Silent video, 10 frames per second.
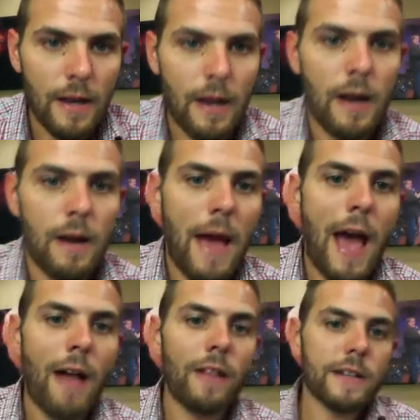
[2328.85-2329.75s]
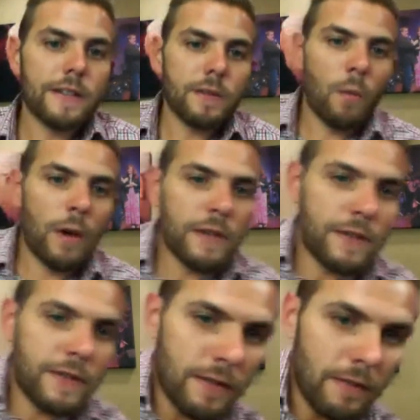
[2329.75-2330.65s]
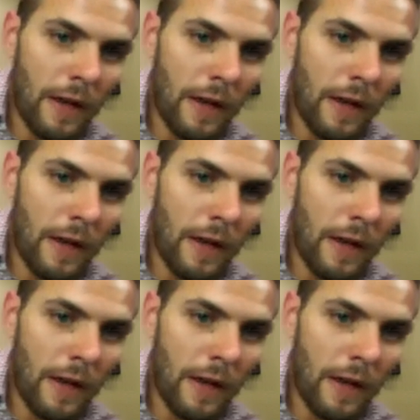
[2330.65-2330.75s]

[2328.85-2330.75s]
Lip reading: Alex was